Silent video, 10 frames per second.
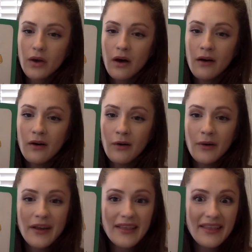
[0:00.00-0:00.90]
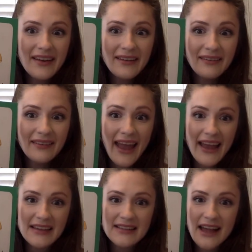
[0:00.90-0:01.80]
uh-oh, this K
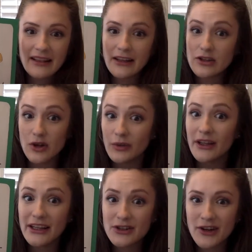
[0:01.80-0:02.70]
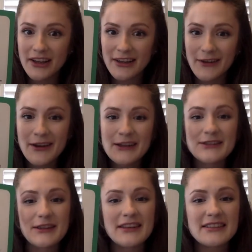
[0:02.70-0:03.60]
is silent. Don't let it trick you.
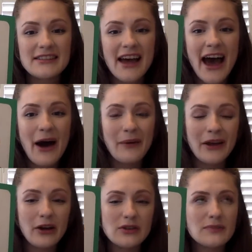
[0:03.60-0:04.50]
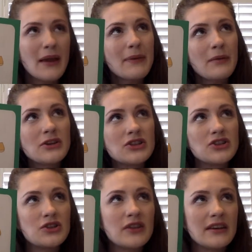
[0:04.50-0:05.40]
So this is how it goes. Maybe we should
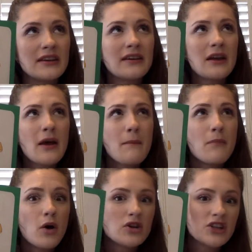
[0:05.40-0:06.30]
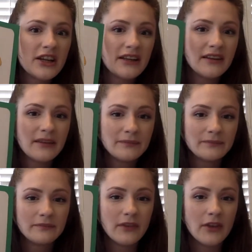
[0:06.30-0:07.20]
do the motion
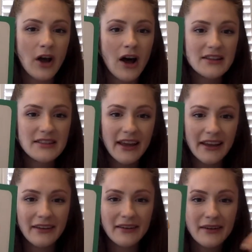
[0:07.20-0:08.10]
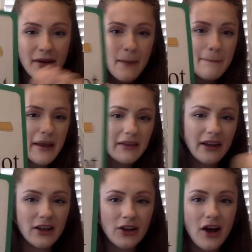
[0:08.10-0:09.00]
not, like make
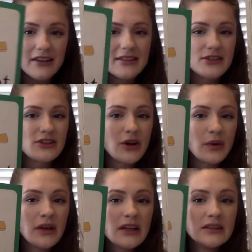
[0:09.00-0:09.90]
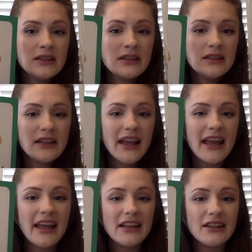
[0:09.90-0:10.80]
like a knot. So N
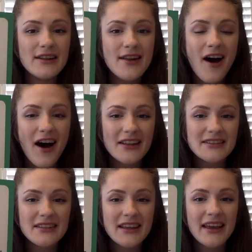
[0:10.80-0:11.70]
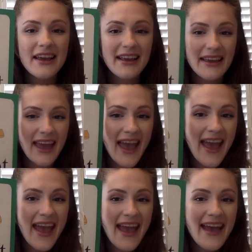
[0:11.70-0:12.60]
in not,
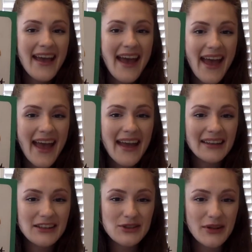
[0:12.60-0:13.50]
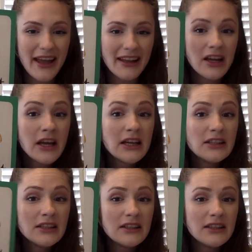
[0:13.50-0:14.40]
K-N. Let's do it again.
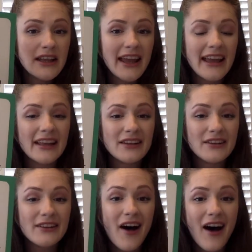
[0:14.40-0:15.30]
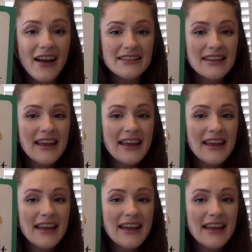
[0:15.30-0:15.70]
N in not,